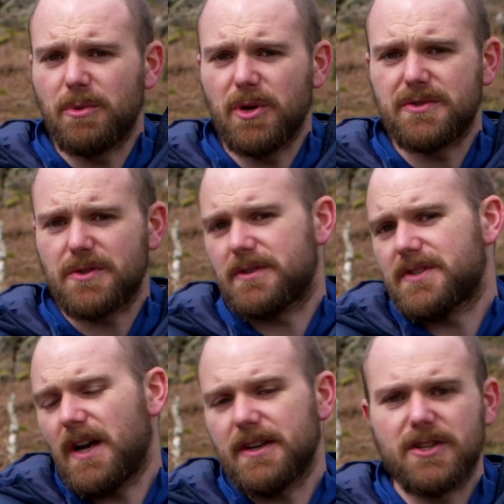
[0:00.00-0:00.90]
boots are
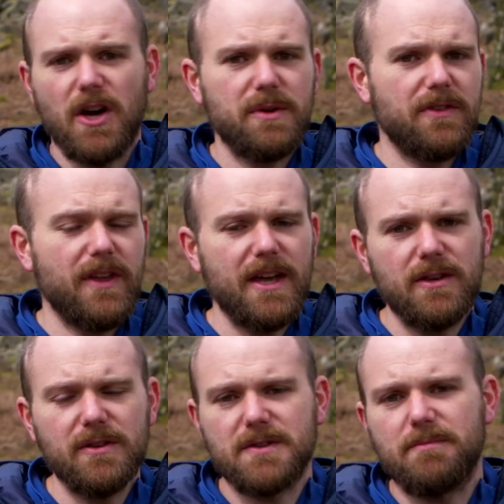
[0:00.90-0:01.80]
designed to go into the
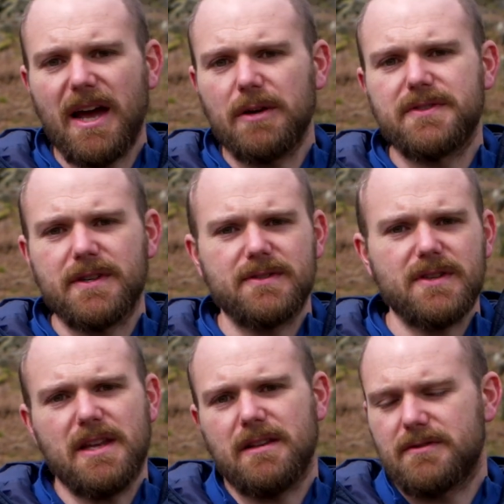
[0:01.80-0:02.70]
hills and mountains
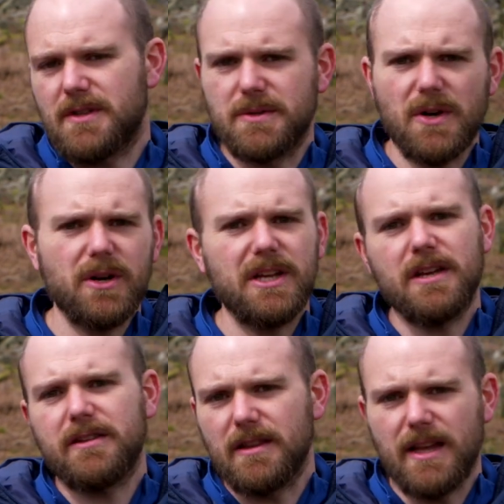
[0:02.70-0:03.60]
in
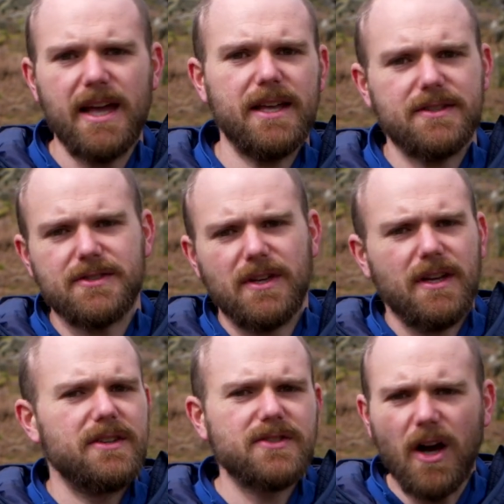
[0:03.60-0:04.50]
Snowdonia, the lakes,
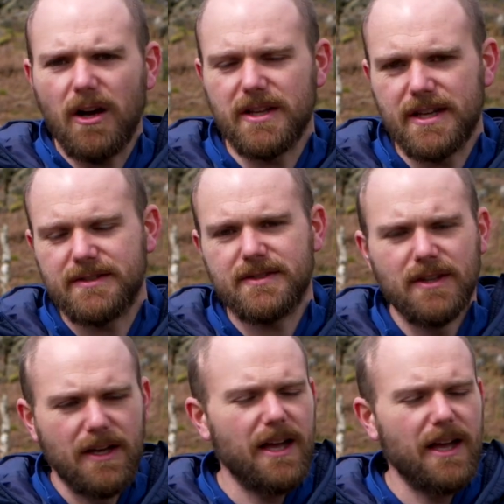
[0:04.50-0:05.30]
Scotland,